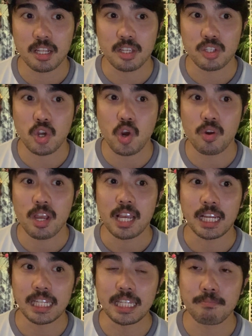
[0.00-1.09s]
So
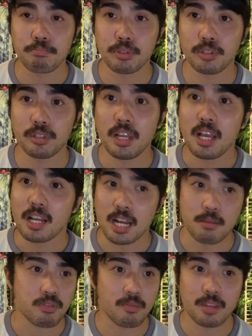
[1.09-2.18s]
clean pull
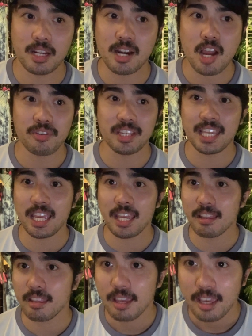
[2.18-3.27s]
comes from the ground
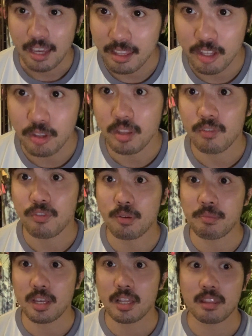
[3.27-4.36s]
again, and then from
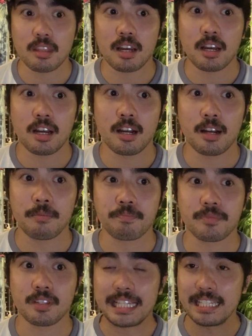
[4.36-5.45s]
that
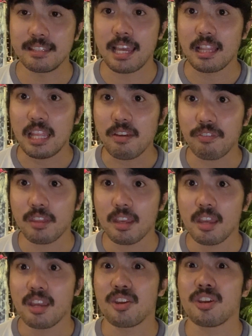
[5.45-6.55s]
clean deadlift,
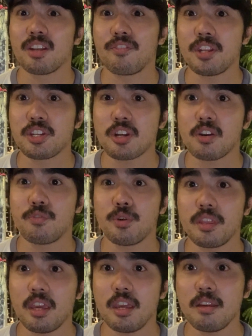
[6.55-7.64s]
you're gonna finish off with
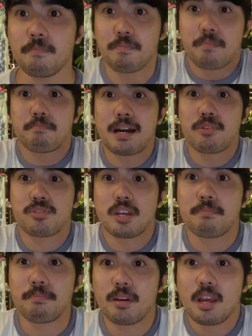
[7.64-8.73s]
a bounce up